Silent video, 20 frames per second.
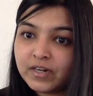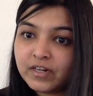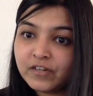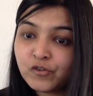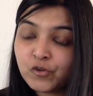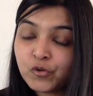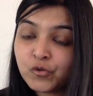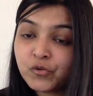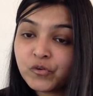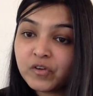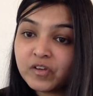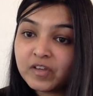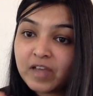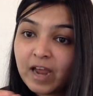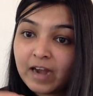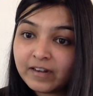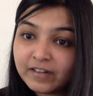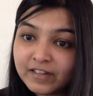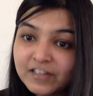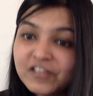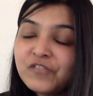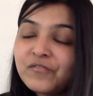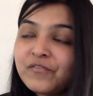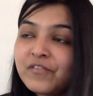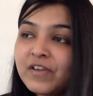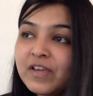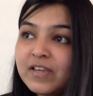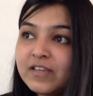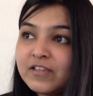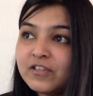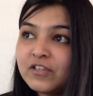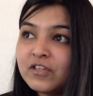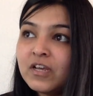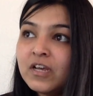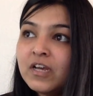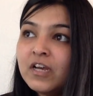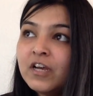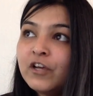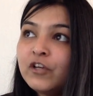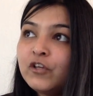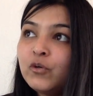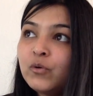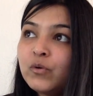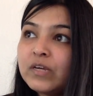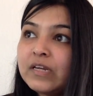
So at this phase, you